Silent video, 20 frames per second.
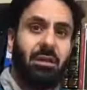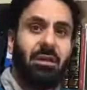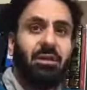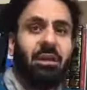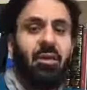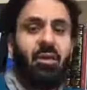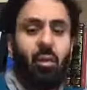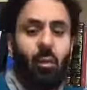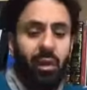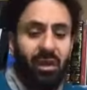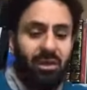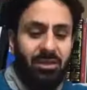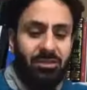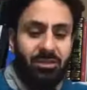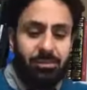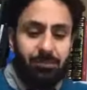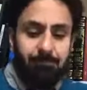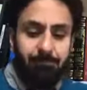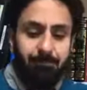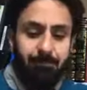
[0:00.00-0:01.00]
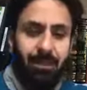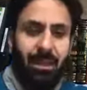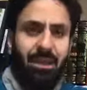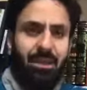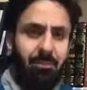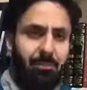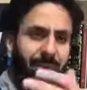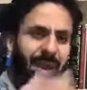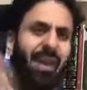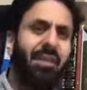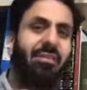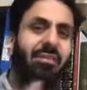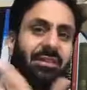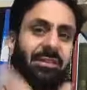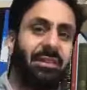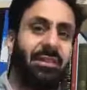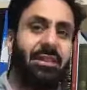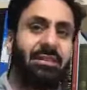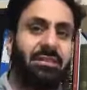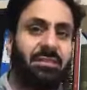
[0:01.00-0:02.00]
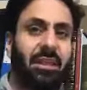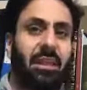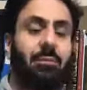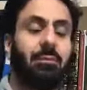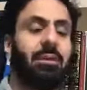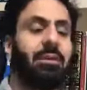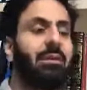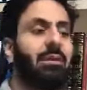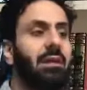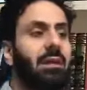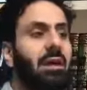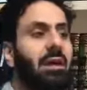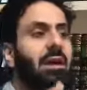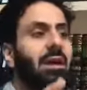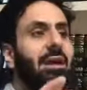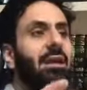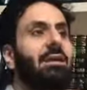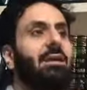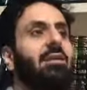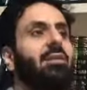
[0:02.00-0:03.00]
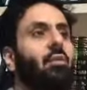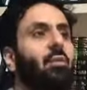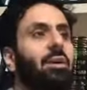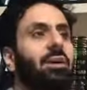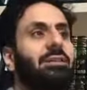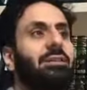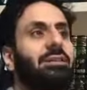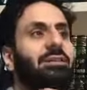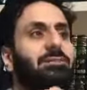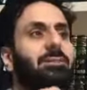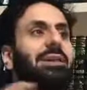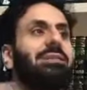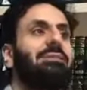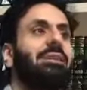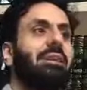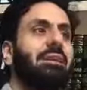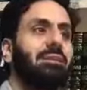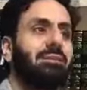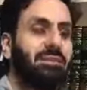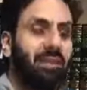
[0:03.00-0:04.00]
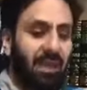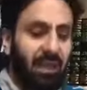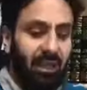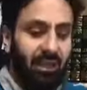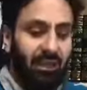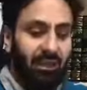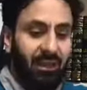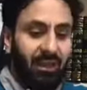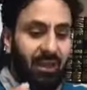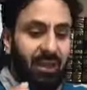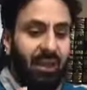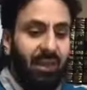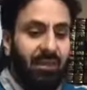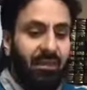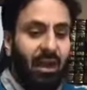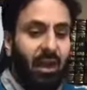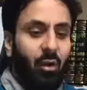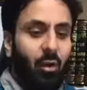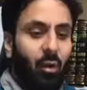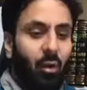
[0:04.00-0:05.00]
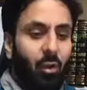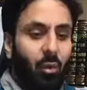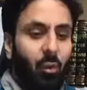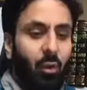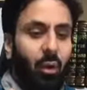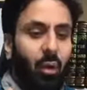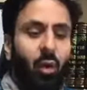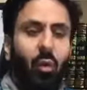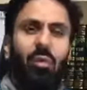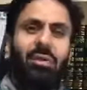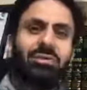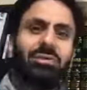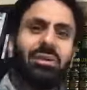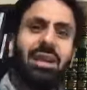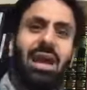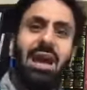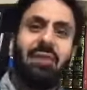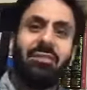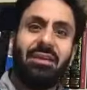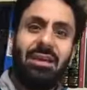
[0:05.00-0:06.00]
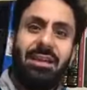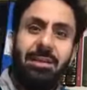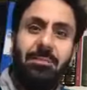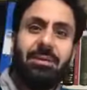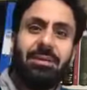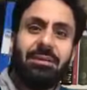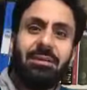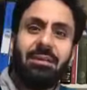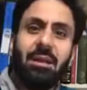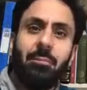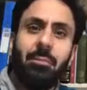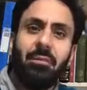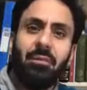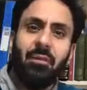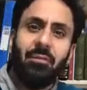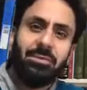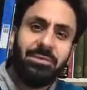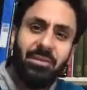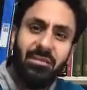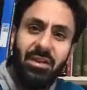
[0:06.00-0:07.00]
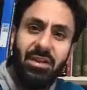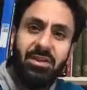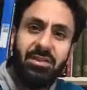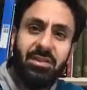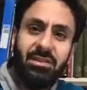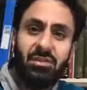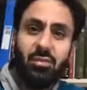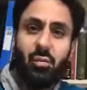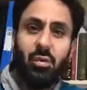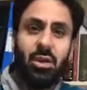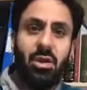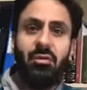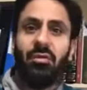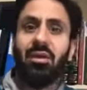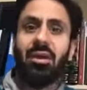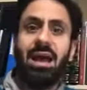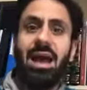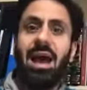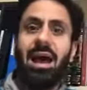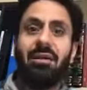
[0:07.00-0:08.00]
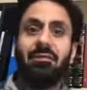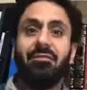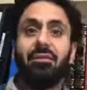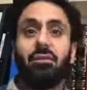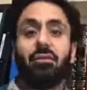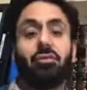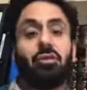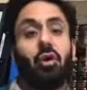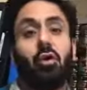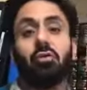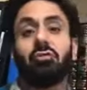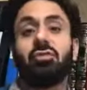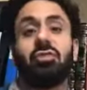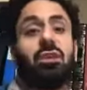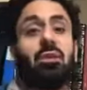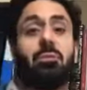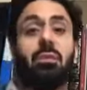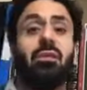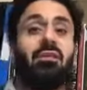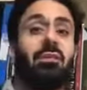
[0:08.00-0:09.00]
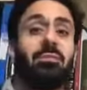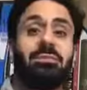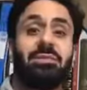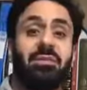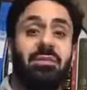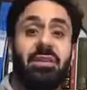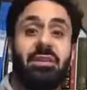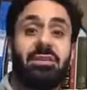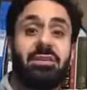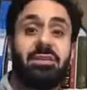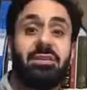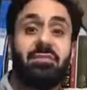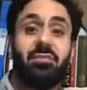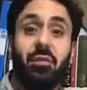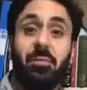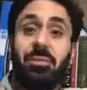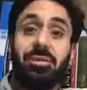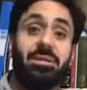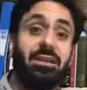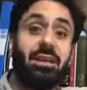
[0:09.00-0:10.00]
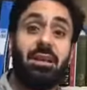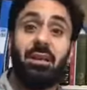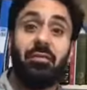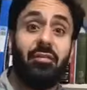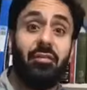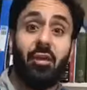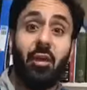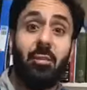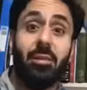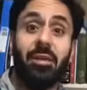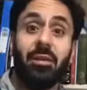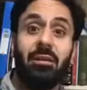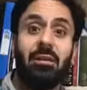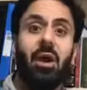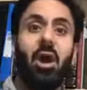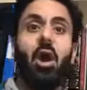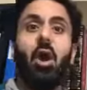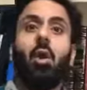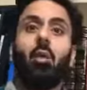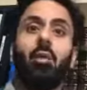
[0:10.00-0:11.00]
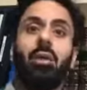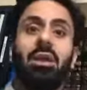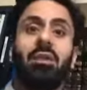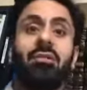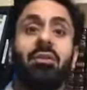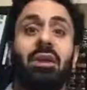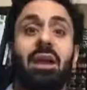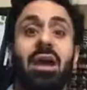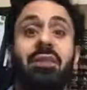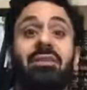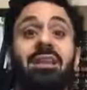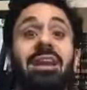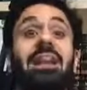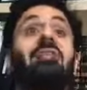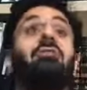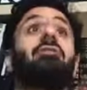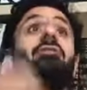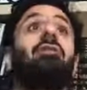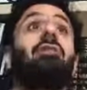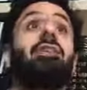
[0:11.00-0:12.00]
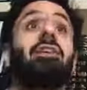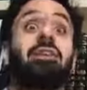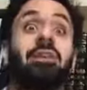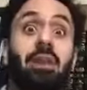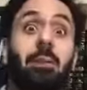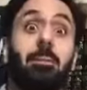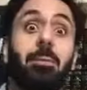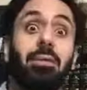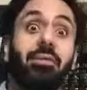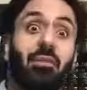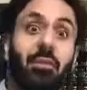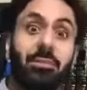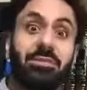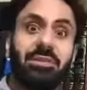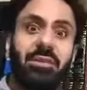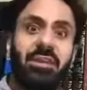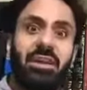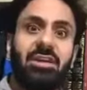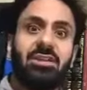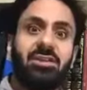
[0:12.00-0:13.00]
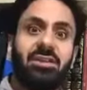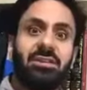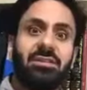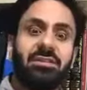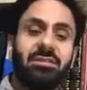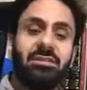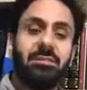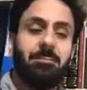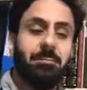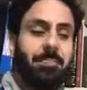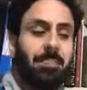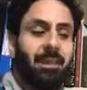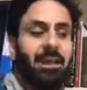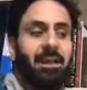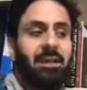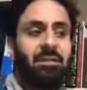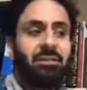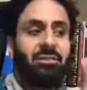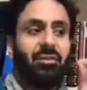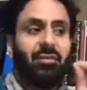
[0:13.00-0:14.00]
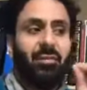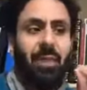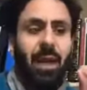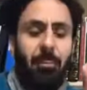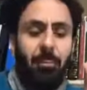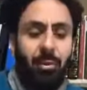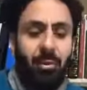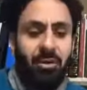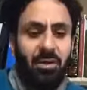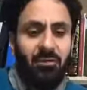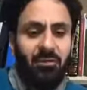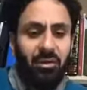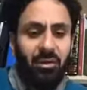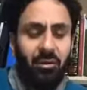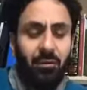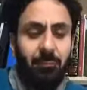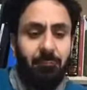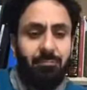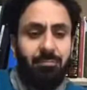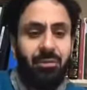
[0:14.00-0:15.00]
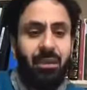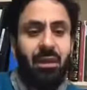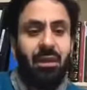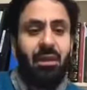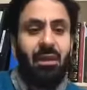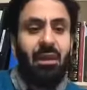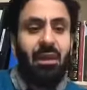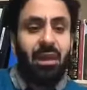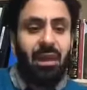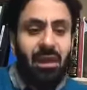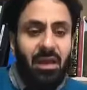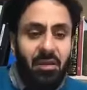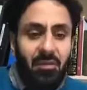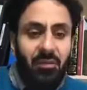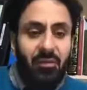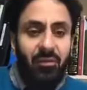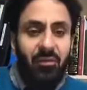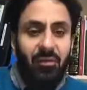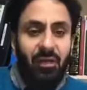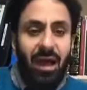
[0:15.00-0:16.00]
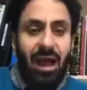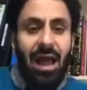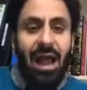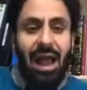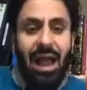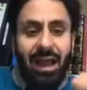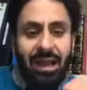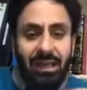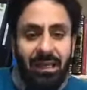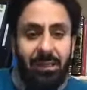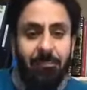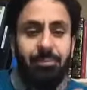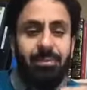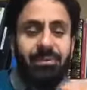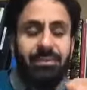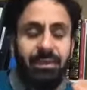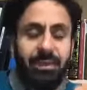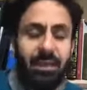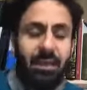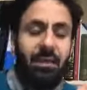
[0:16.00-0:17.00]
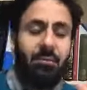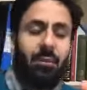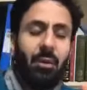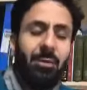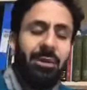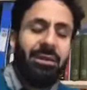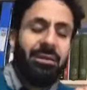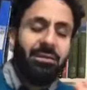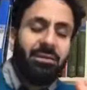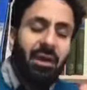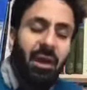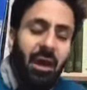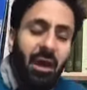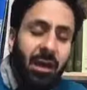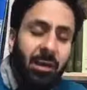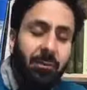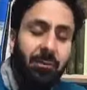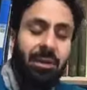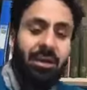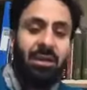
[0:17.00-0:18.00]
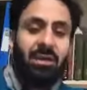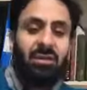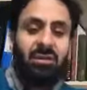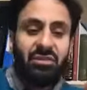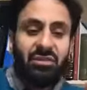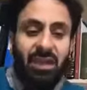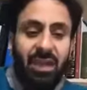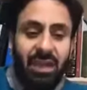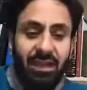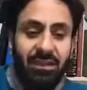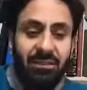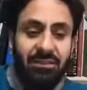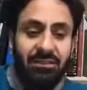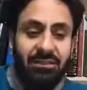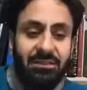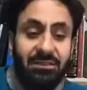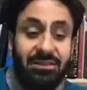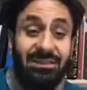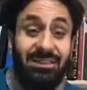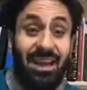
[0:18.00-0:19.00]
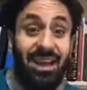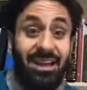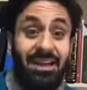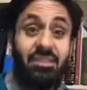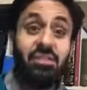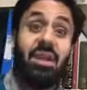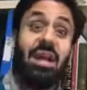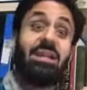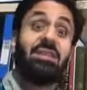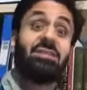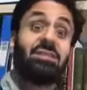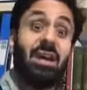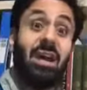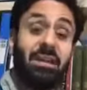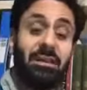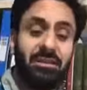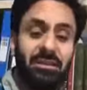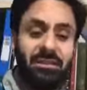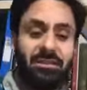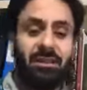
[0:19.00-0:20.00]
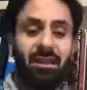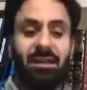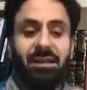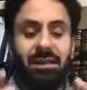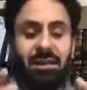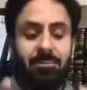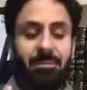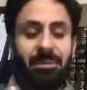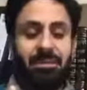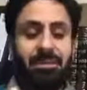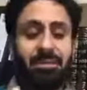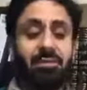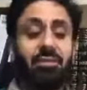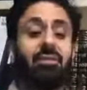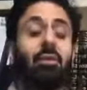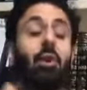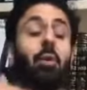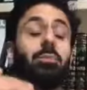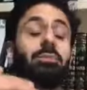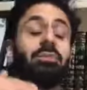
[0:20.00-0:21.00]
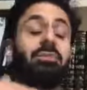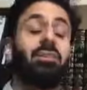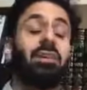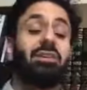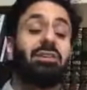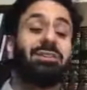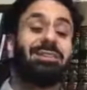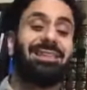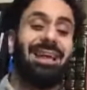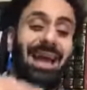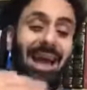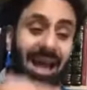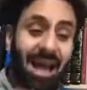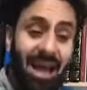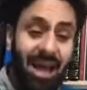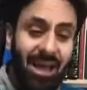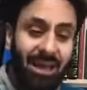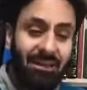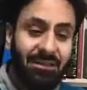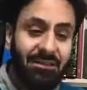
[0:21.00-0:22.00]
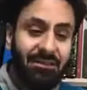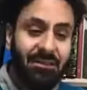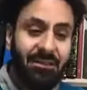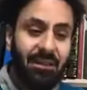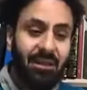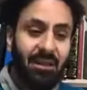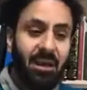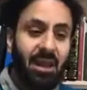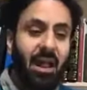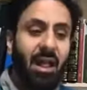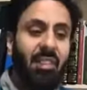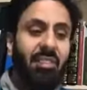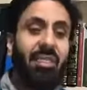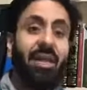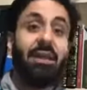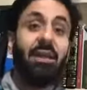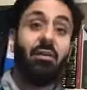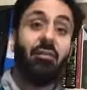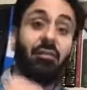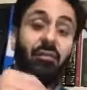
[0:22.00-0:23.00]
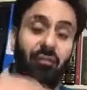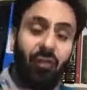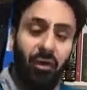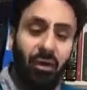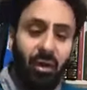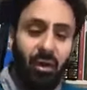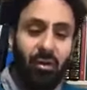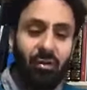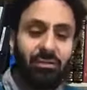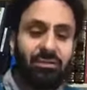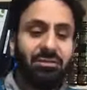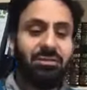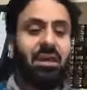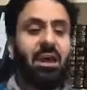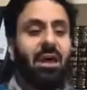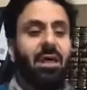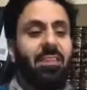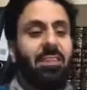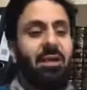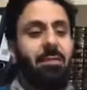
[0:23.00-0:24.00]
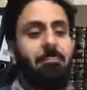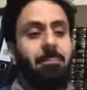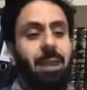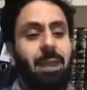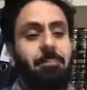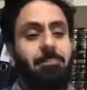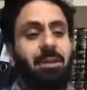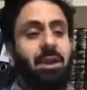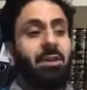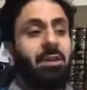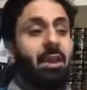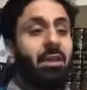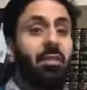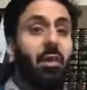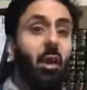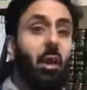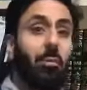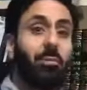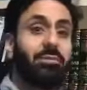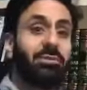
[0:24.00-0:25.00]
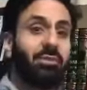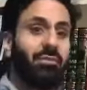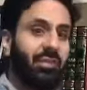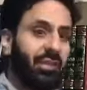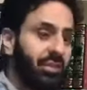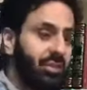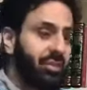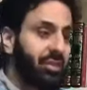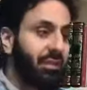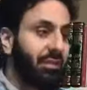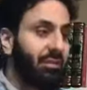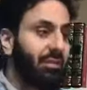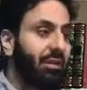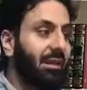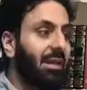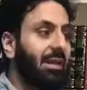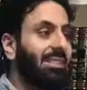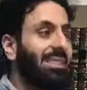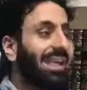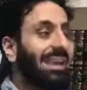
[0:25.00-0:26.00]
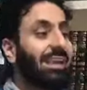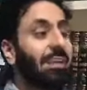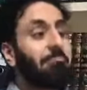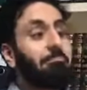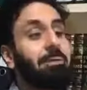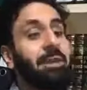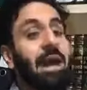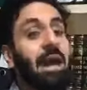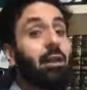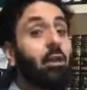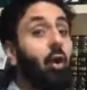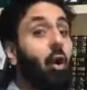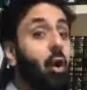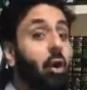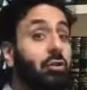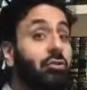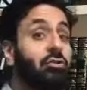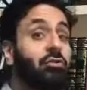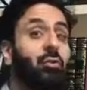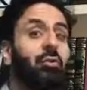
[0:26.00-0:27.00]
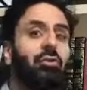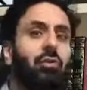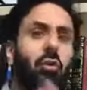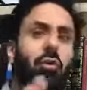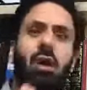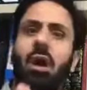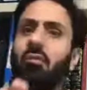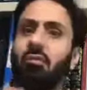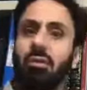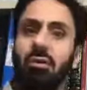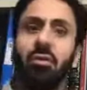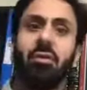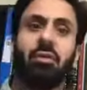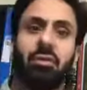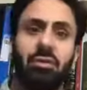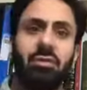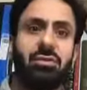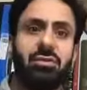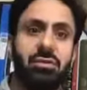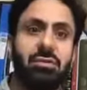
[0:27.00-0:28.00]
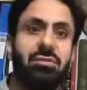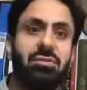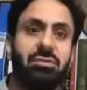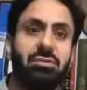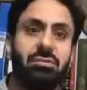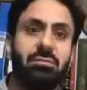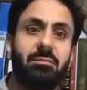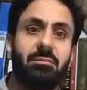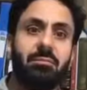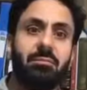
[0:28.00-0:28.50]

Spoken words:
In other words, and I'm paraphrasing his statement, in other words, he's basically saying that we're always going to have a limited number of observations. We're never going to have the total number of observations for a particular phenomenon. We're never going to have an infinite number of observations. So from that point of view, if at any particular moment in time, science and scientists are limited to the observations at hand, then it follows there may be another observation that can be at odds with your current conclusions.